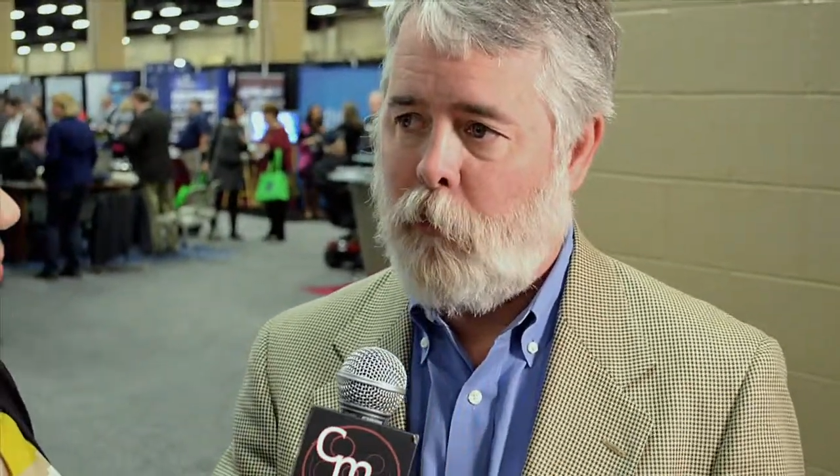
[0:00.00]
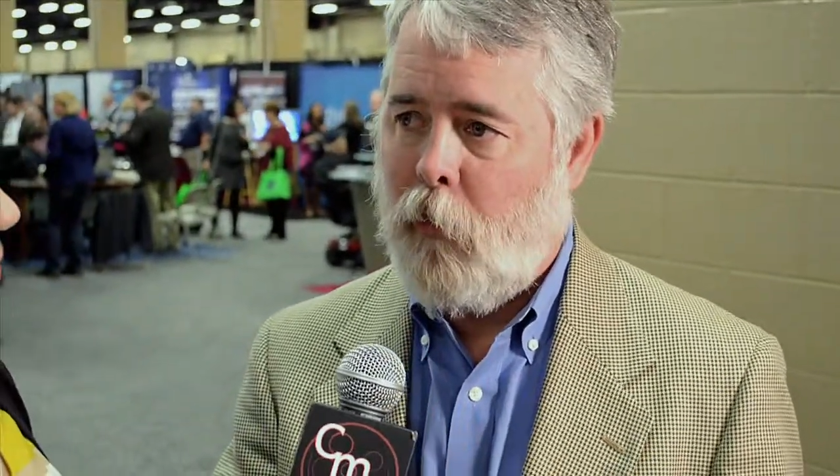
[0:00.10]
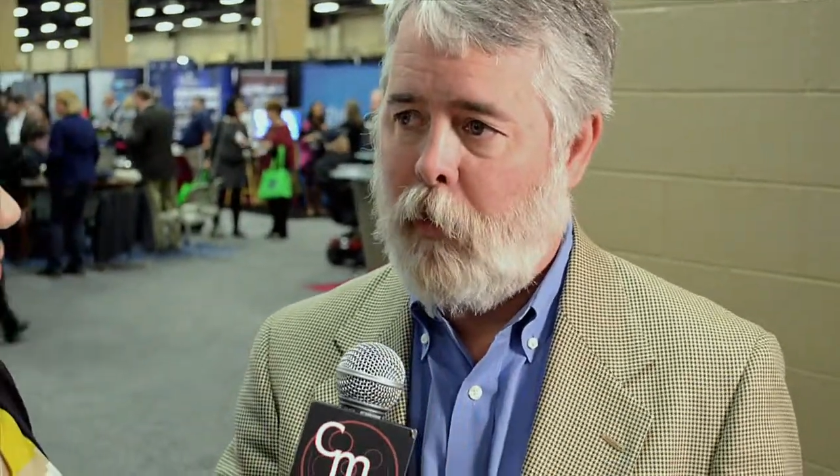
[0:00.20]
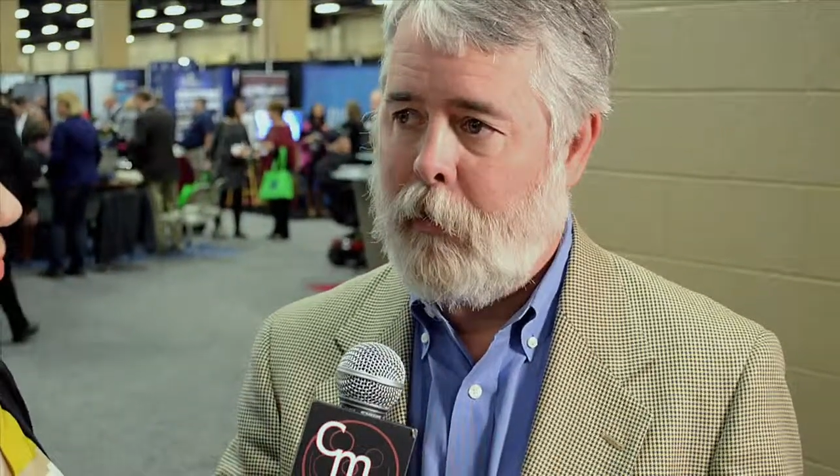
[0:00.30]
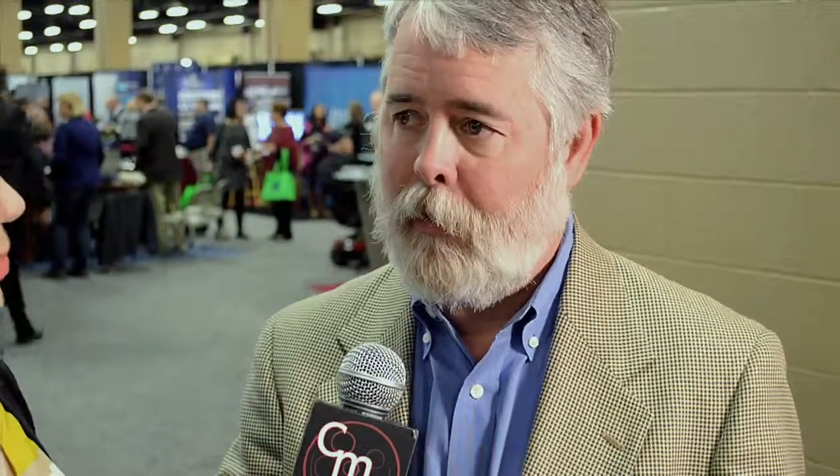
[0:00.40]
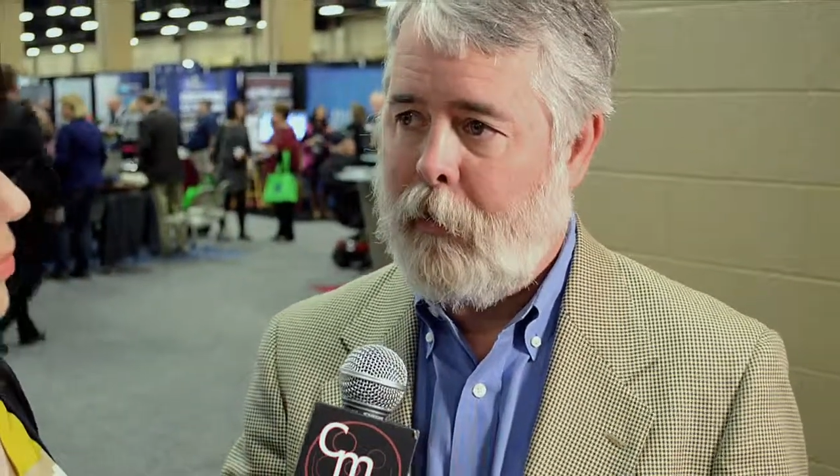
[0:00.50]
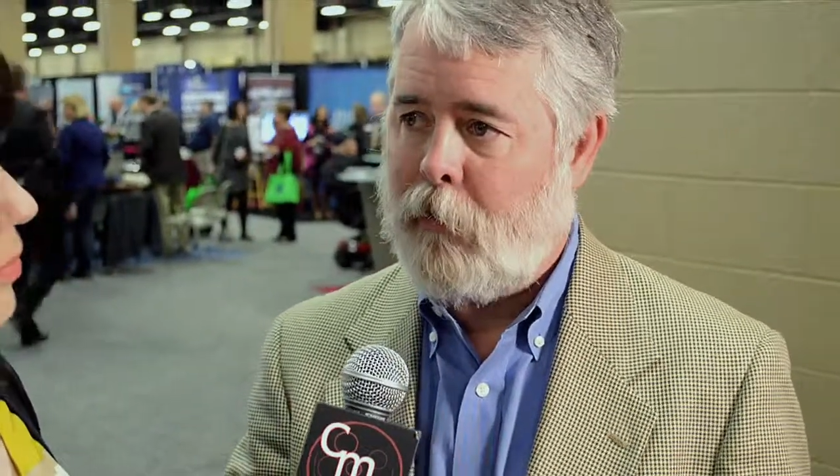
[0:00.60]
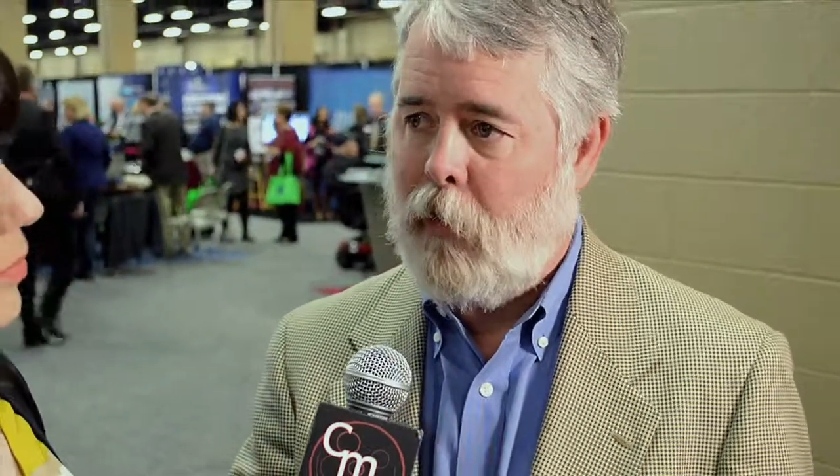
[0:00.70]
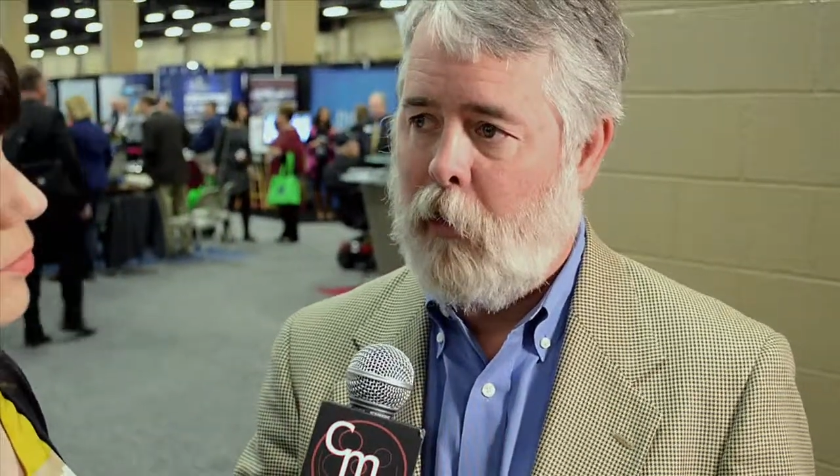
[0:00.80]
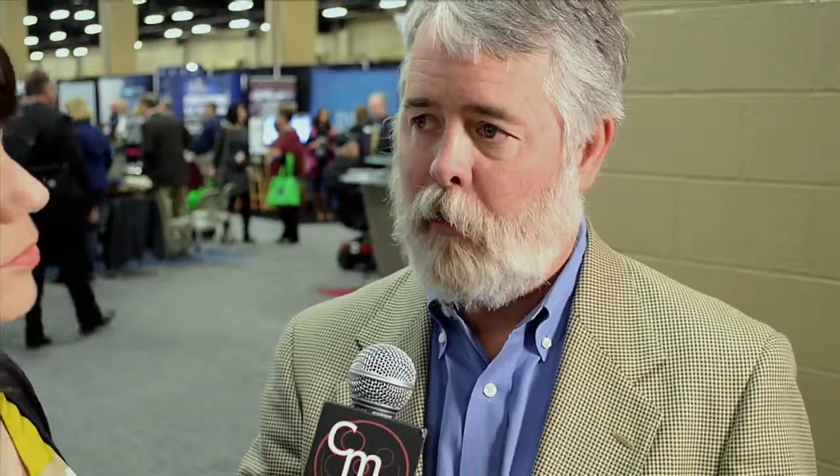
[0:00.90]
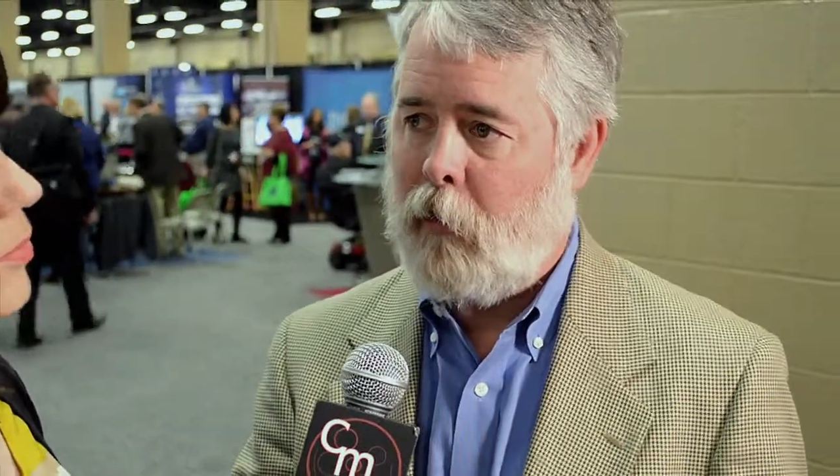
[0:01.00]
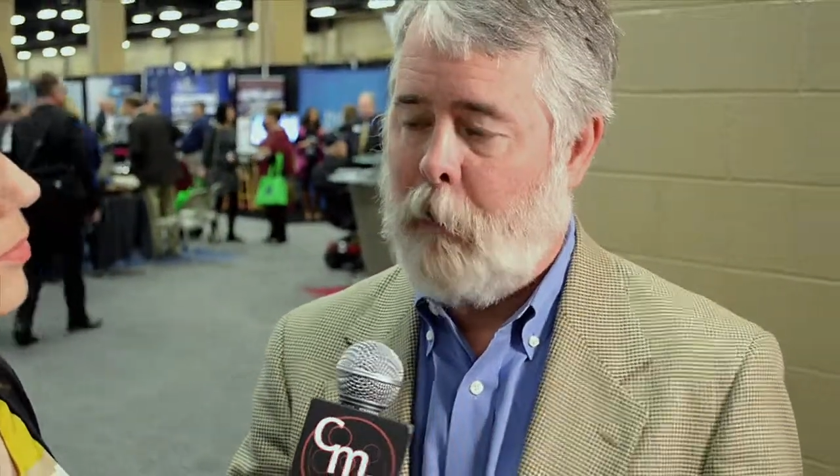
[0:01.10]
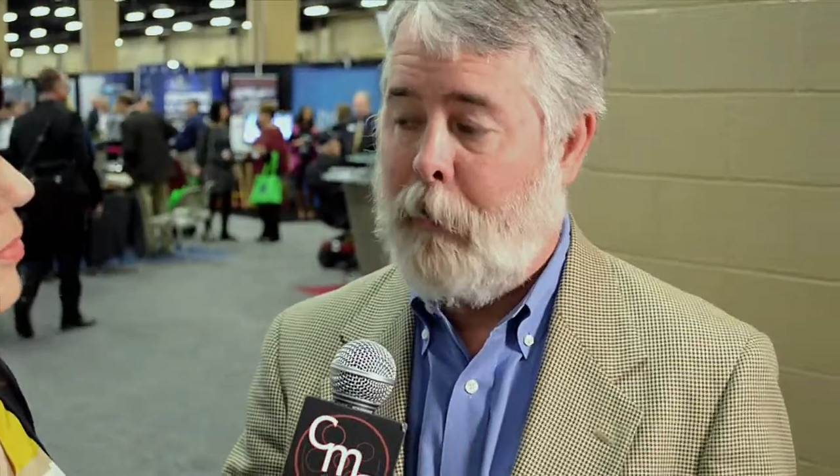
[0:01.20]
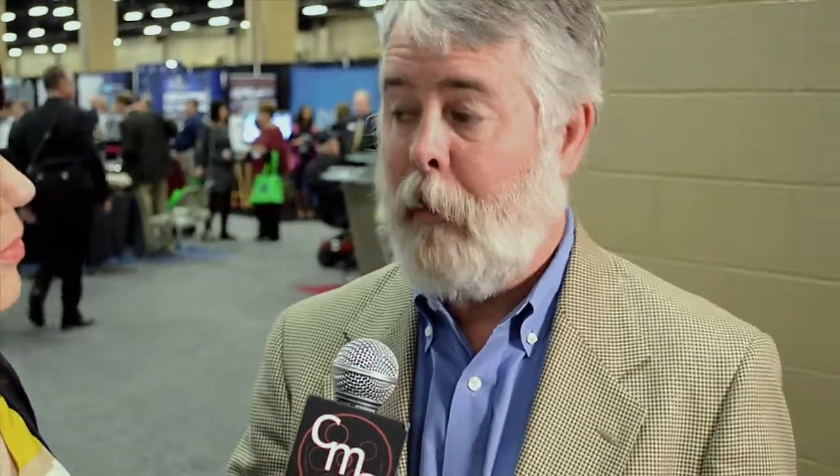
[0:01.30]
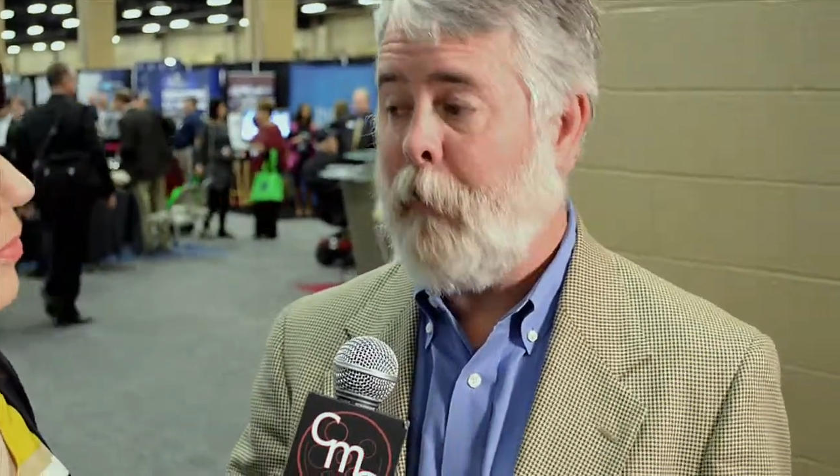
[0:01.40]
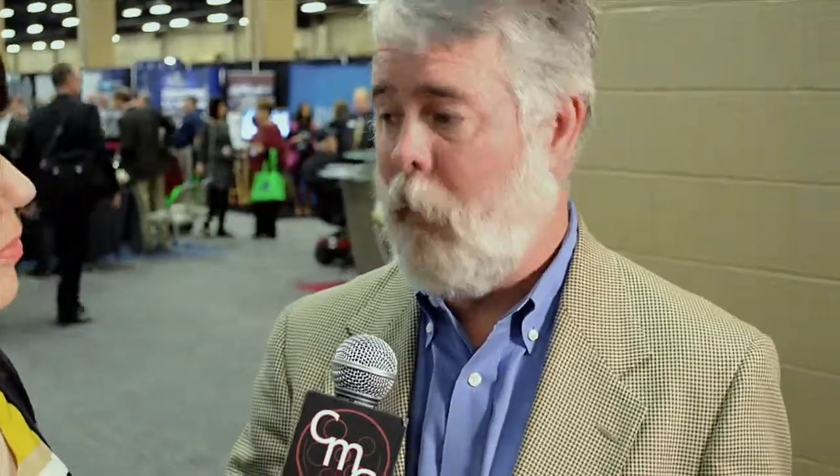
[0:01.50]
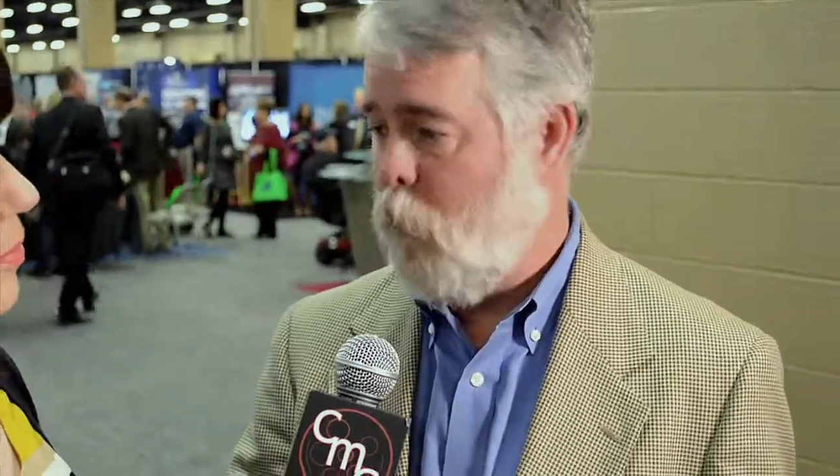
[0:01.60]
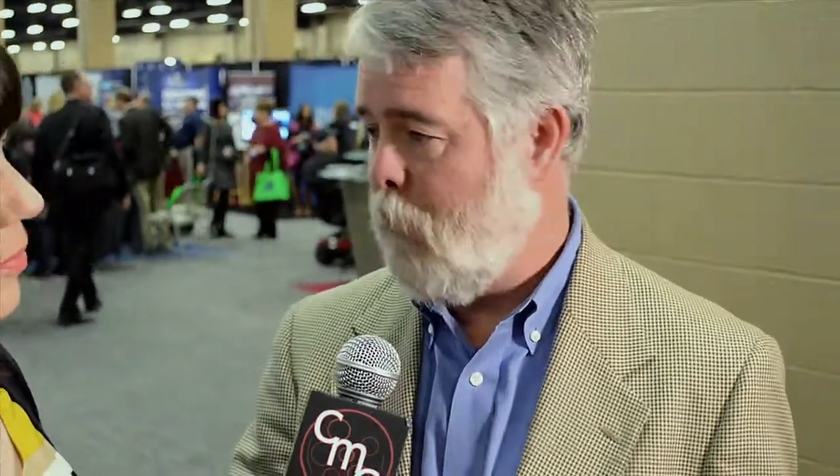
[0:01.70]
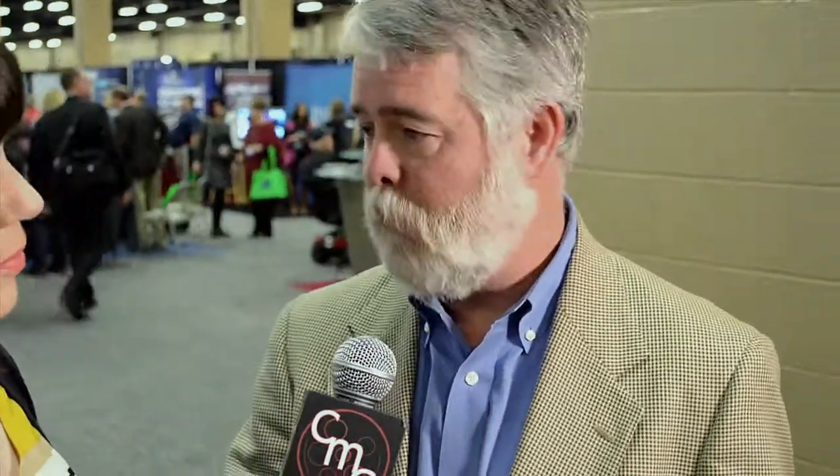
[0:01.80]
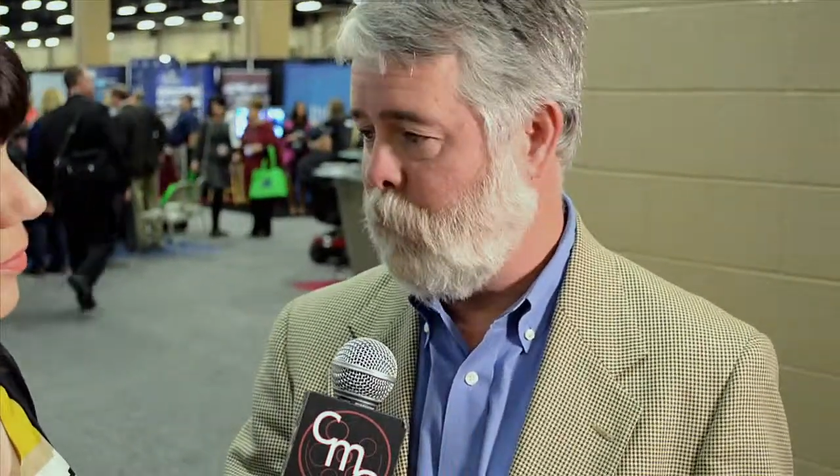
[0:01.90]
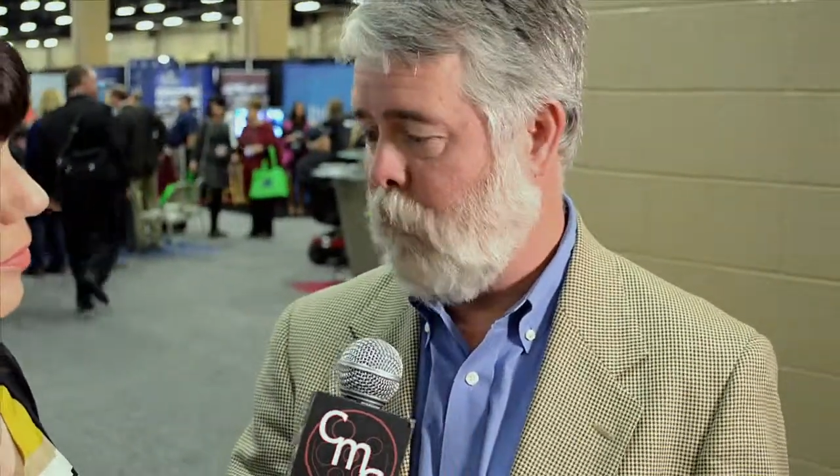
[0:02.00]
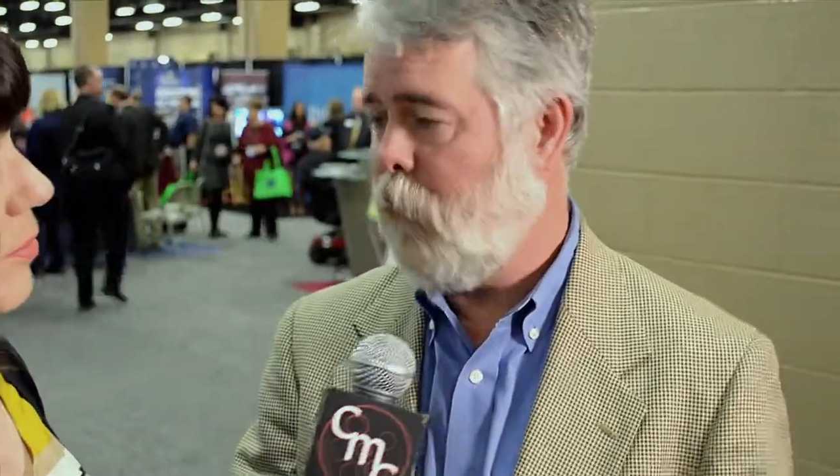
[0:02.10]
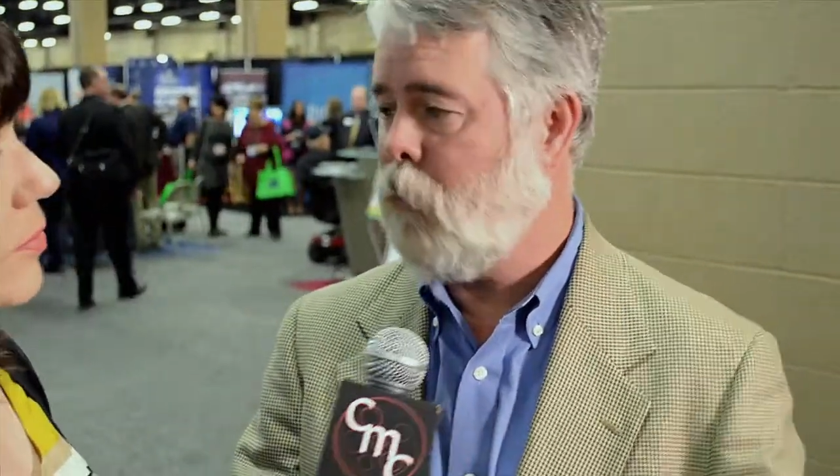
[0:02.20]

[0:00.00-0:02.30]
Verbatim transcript: One is called uh, Piedmont Women's Center.